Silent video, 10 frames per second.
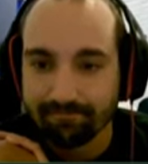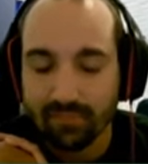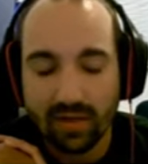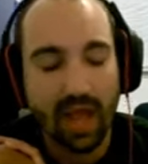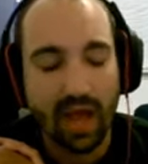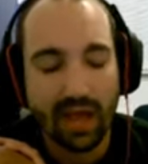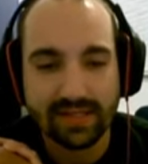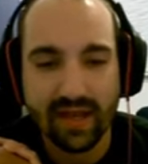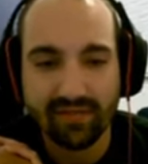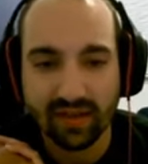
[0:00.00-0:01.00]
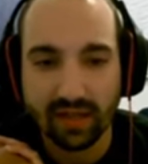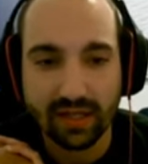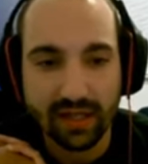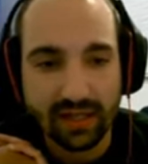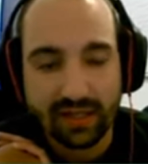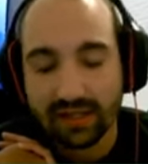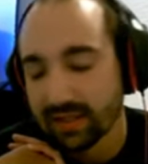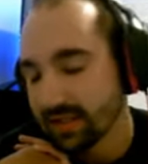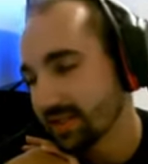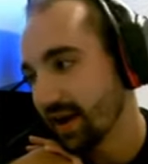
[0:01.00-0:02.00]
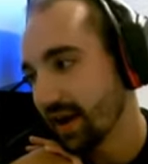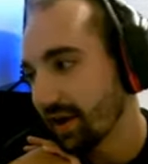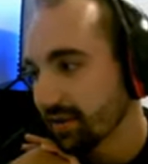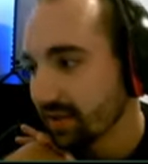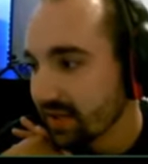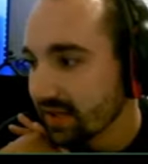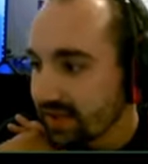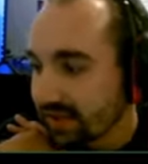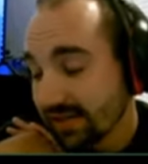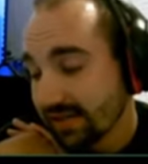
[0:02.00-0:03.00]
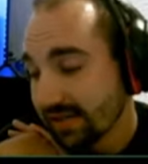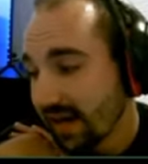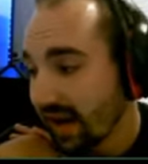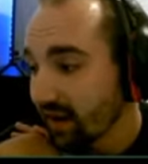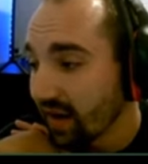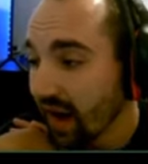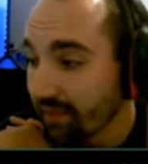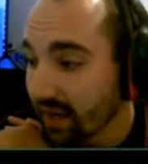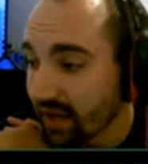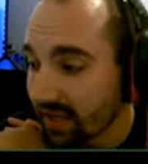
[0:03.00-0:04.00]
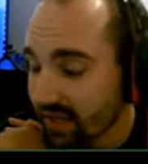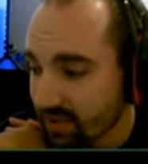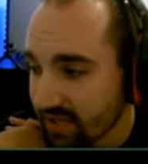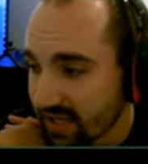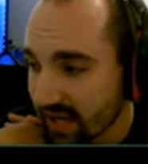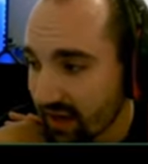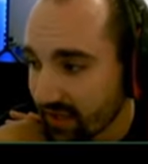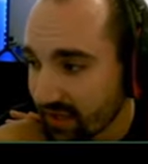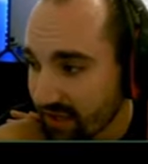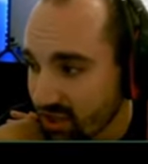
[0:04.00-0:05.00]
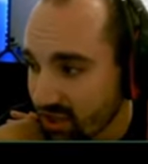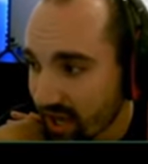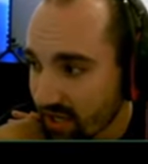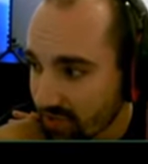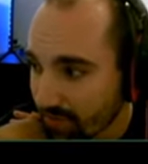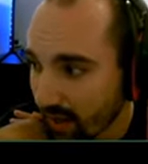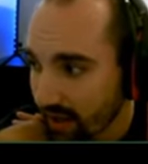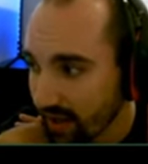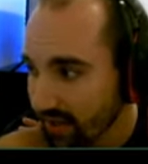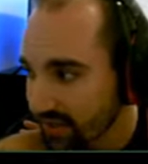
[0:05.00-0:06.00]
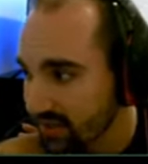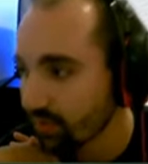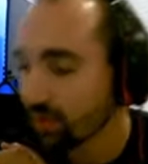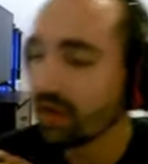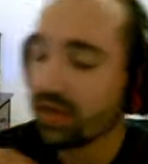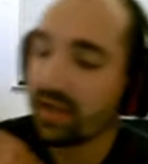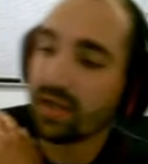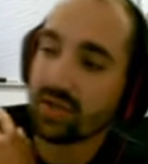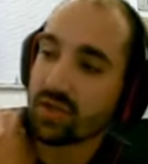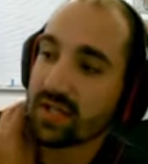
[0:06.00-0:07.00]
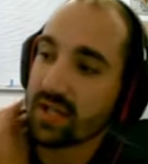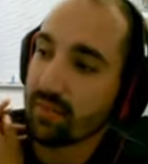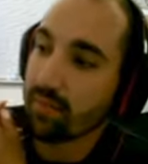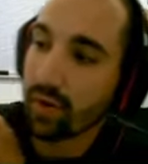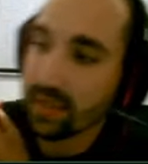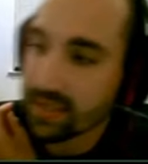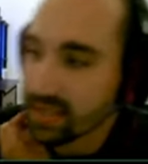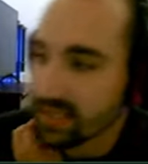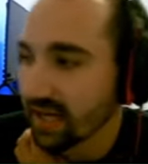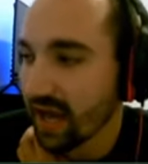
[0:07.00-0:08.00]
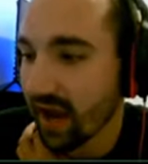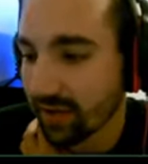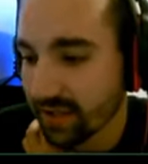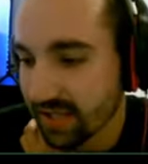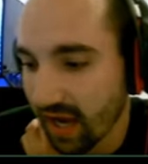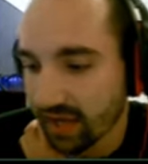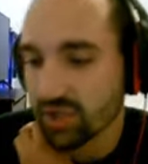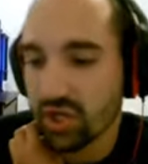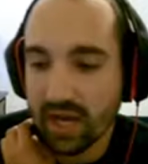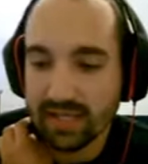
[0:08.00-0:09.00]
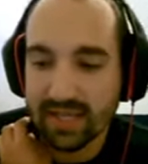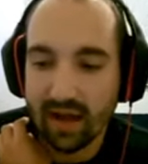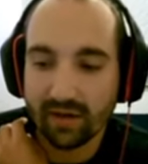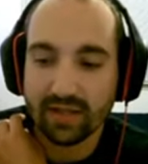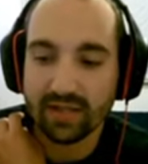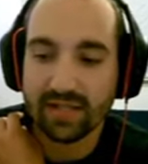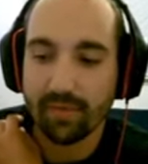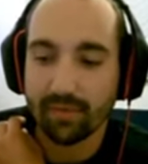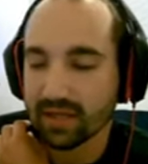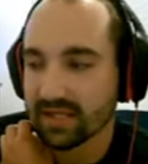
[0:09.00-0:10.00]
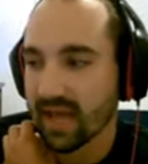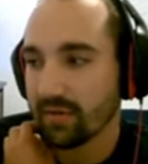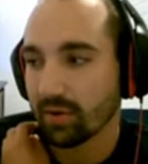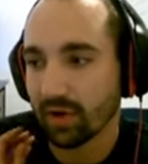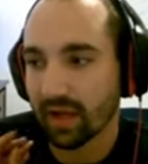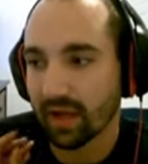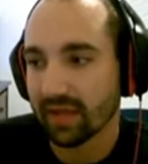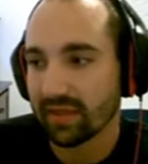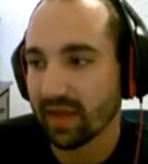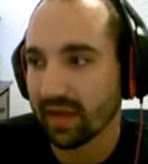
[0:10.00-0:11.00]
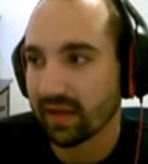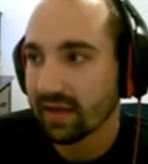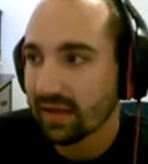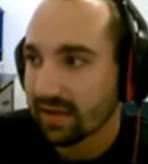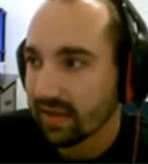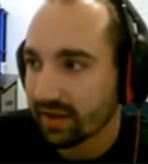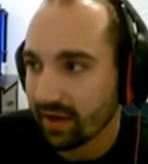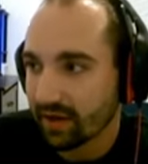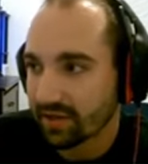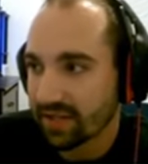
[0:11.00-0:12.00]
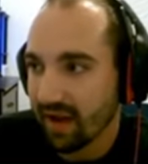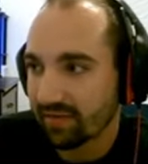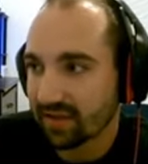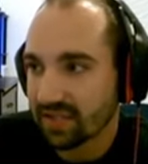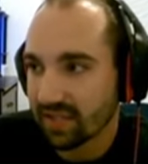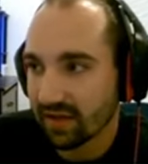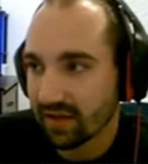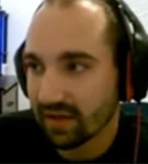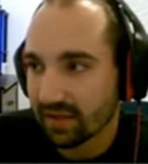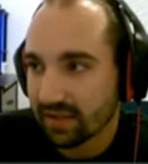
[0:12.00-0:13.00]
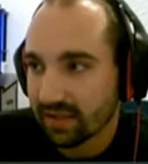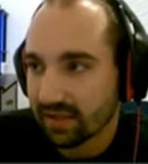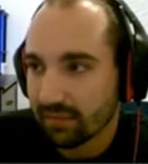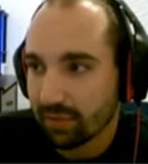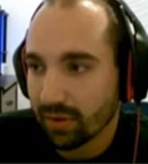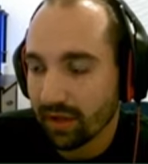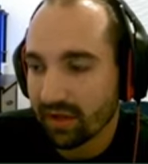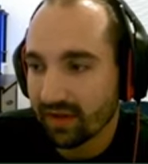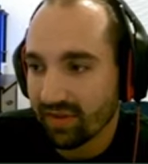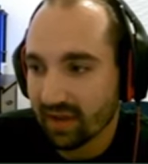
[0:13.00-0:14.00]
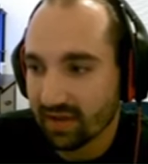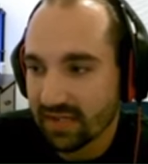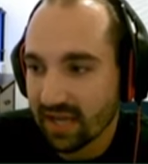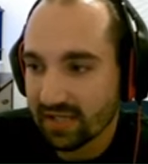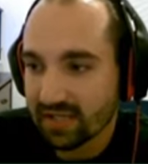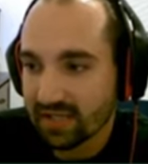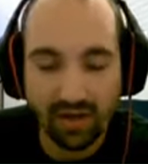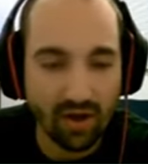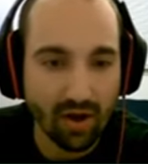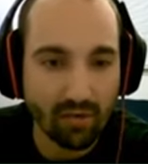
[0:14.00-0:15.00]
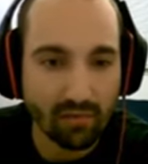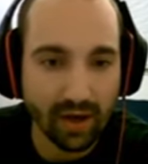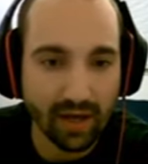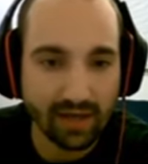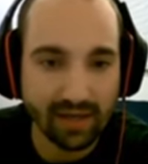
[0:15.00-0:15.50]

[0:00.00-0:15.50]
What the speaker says: Yeah, definitely. So. Yeah, I mean, I guess we'll see how things change, but we're in an interesting point to see how this kind of shakes out at the top of the table, and I think there is obviously plenty of LCS to go, but